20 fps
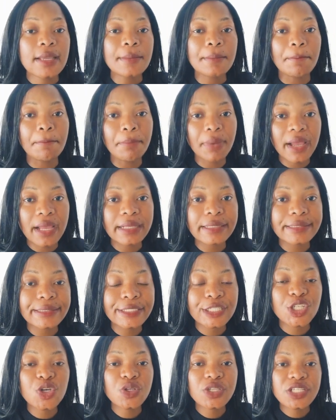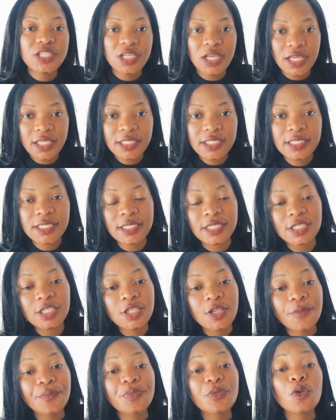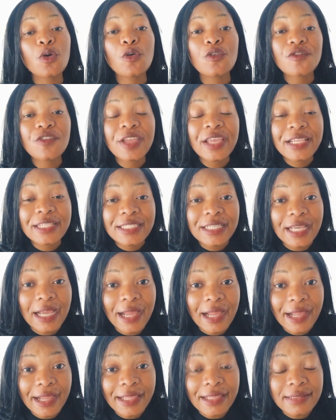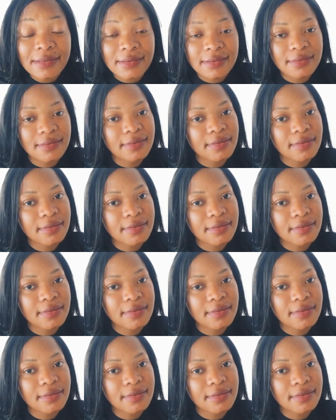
But your chances of getting hired